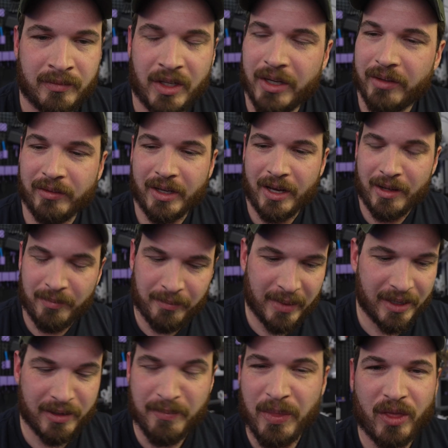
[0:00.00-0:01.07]
I've got
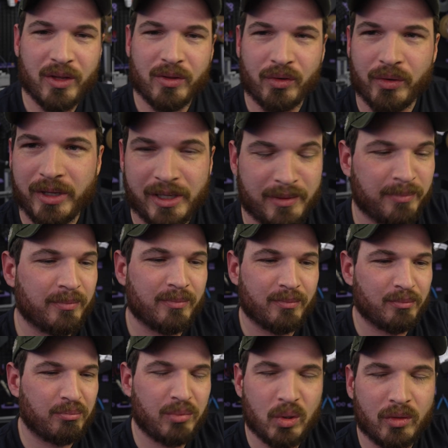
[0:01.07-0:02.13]
my three
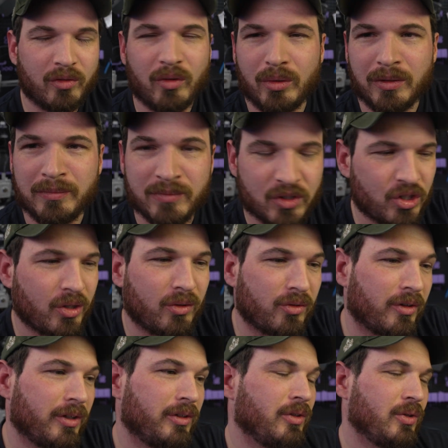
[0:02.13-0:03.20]
beautiful
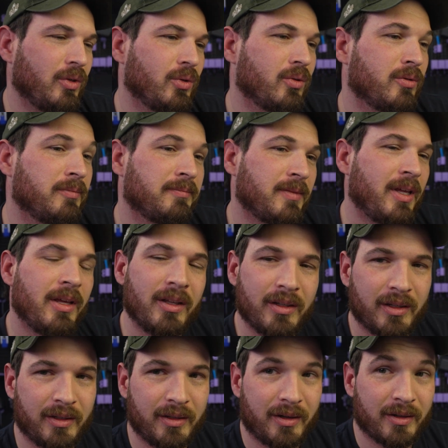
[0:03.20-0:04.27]
children who
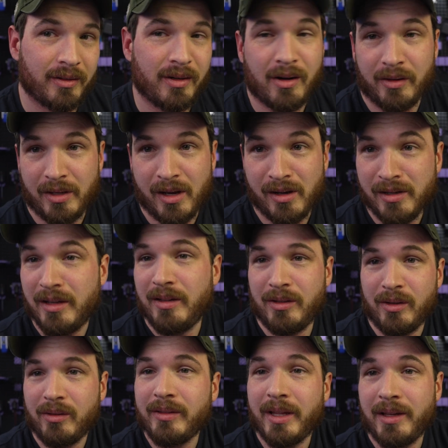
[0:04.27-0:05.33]
are young. You
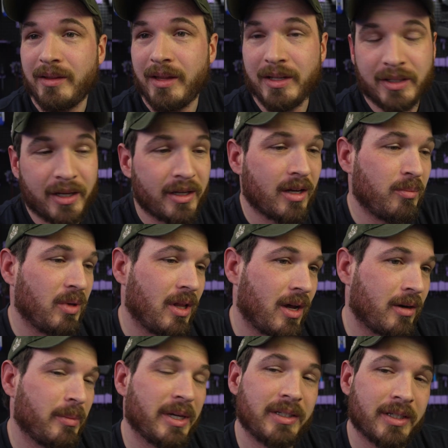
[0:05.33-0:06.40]
know, they take up a
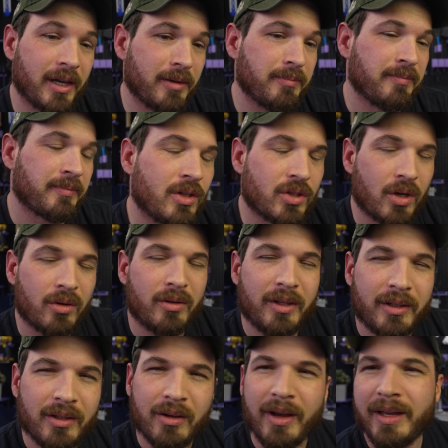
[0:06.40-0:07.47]
lot of my time. So,
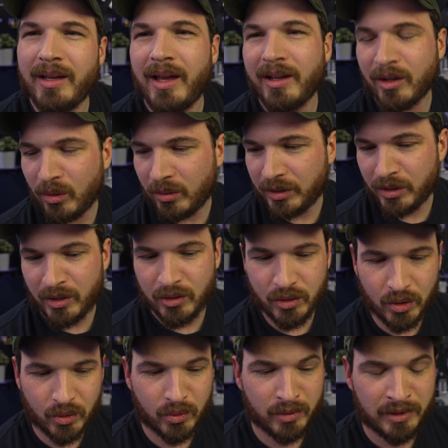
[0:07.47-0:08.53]
you know, I can only
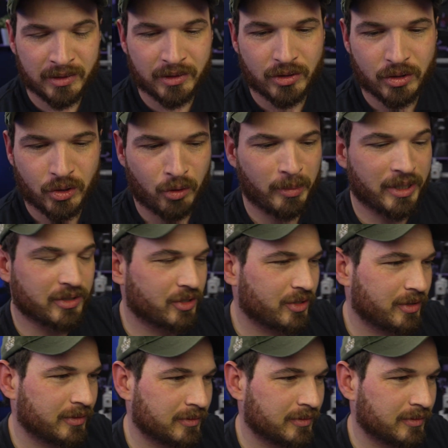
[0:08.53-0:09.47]
do so much.